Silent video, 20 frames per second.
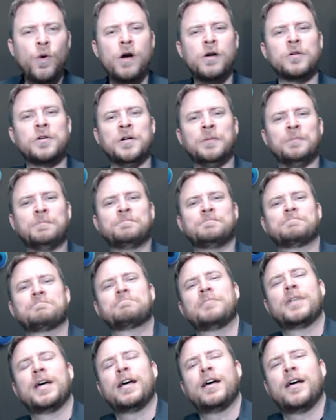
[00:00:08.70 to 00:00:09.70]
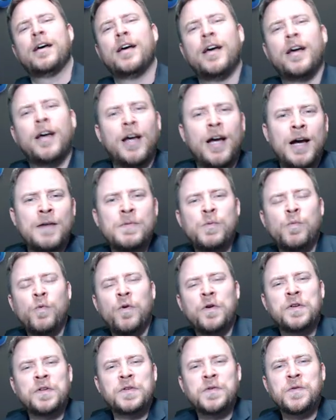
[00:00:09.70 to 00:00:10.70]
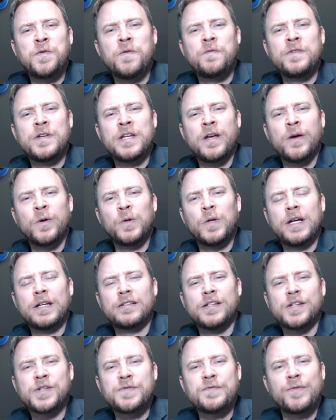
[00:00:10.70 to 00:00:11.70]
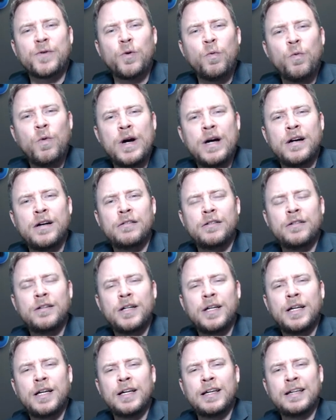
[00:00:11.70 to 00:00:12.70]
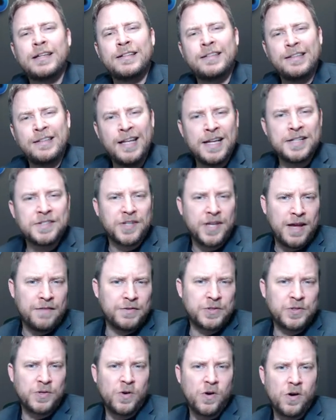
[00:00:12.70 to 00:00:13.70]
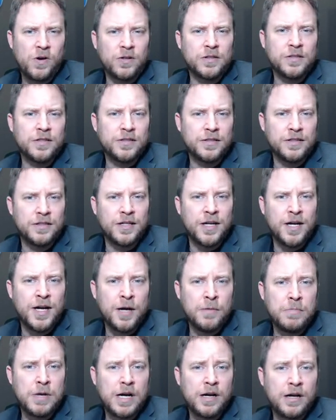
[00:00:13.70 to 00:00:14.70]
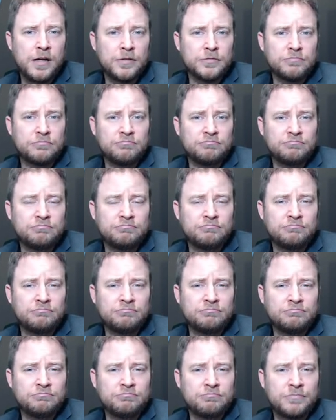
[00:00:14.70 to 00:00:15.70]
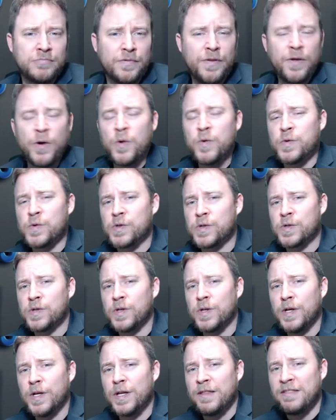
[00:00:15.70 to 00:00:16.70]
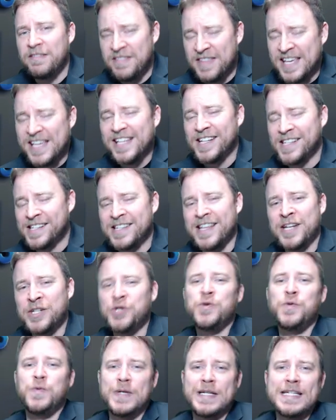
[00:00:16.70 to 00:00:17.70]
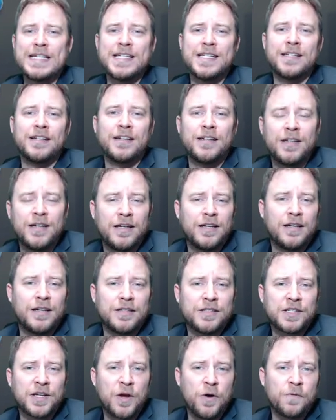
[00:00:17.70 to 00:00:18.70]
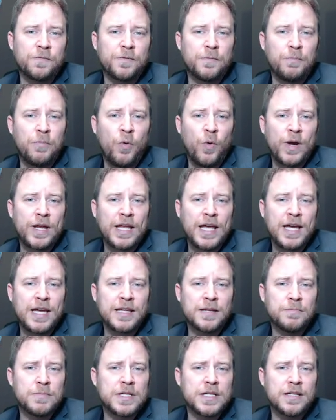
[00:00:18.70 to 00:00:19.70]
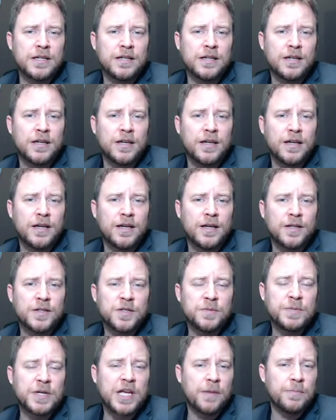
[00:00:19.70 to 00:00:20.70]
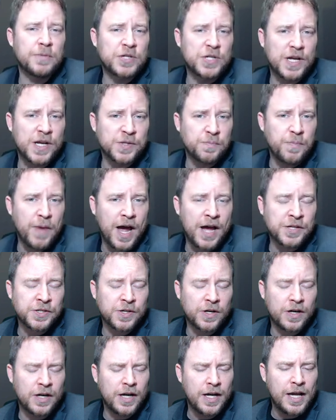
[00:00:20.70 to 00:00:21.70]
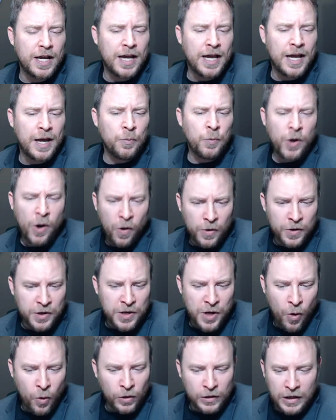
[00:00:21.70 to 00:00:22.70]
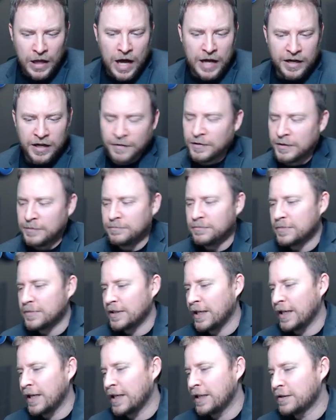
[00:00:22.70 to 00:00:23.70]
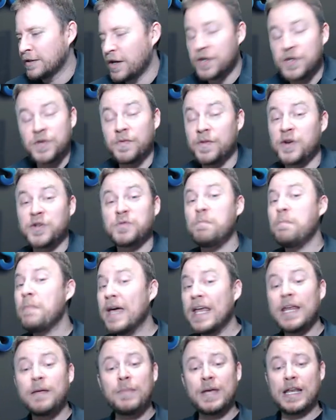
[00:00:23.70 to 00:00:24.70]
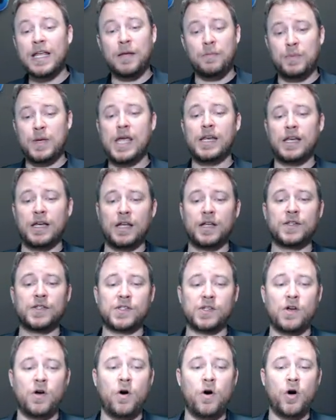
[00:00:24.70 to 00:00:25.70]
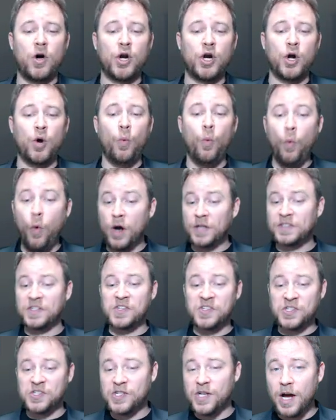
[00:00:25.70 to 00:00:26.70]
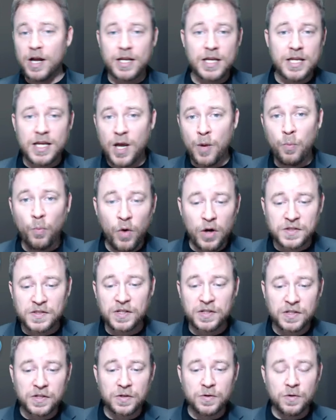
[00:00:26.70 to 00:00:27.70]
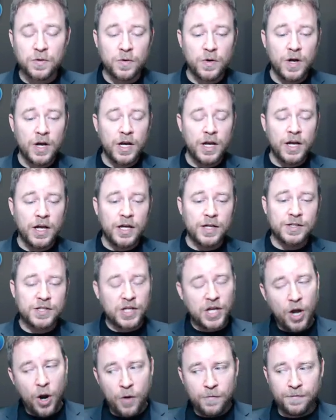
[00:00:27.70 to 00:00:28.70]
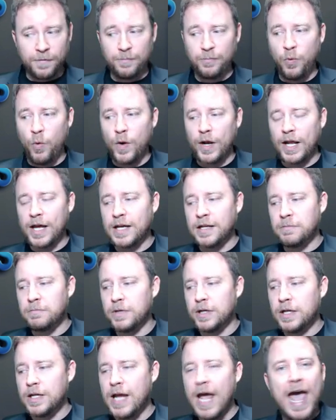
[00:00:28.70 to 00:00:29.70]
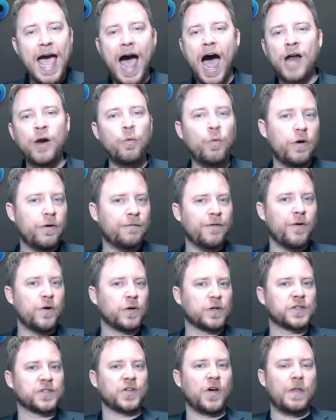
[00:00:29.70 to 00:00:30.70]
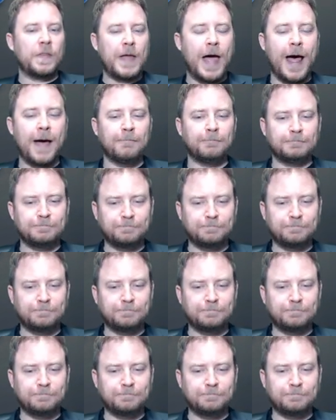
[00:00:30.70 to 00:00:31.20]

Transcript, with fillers: Welcome. I've been wanting to do a video like this for a while. Let's have a talk about those things that you need to go from point A to B to become a chess master. And we already know a lot of them, and there's many opinions on what to study and what to do to go from point A to B. I don't want to focus on that.